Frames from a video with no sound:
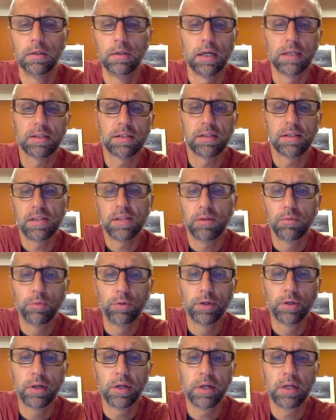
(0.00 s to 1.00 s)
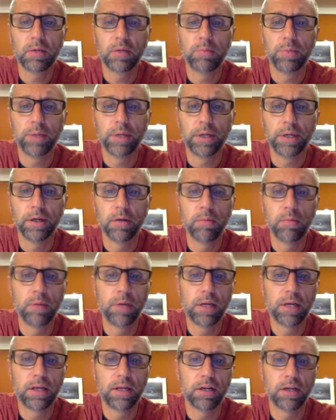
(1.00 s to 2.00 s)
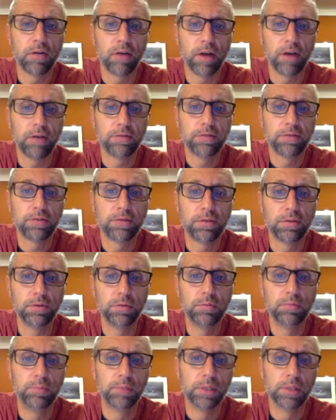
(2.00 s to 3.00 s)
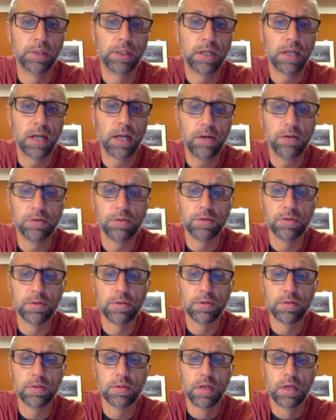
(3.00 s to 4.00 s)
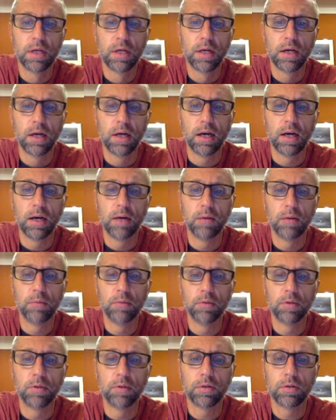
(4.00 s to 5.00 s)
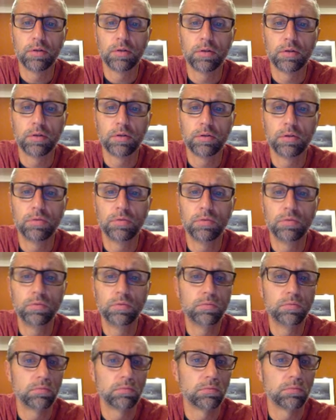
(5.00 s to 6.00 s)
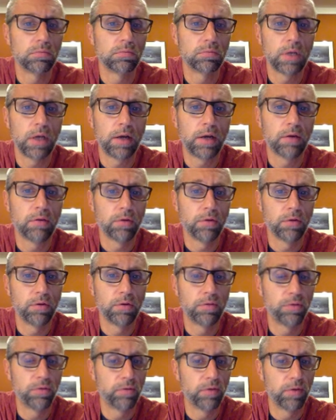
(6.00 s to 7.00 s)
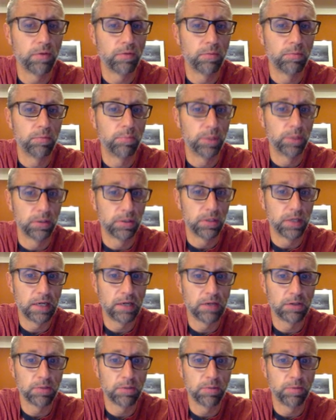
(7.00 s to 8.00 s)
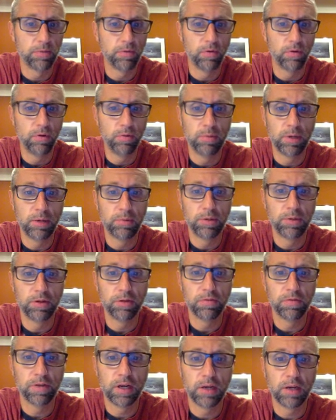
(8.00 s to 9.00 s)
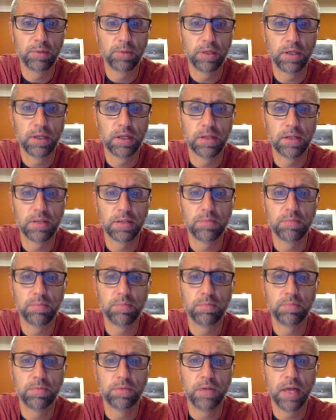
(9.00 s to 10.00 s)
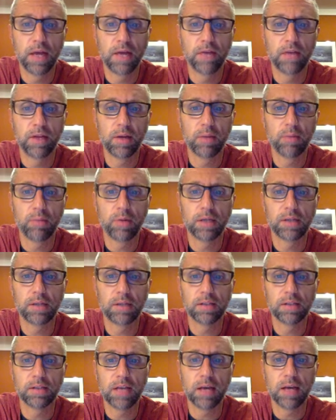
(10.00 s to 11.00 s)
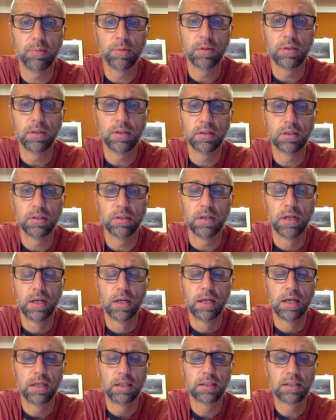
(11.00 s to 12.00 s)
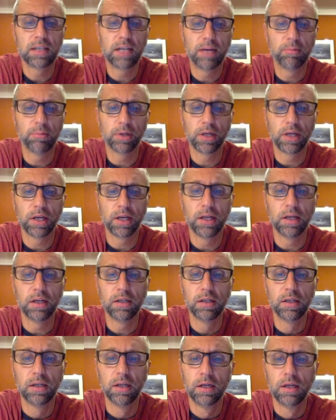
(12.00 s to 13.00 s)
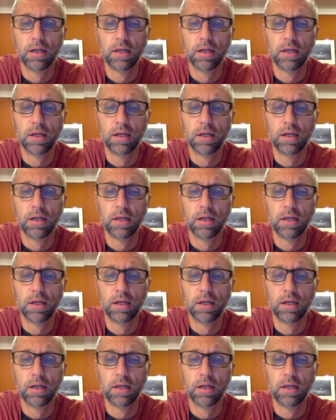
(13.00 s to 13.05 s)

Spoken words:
As I said, we're going to compare making a graph to building a house. Um, I don't know if you've ever built a house before. Maybe your family has had that process happen and it's complicated.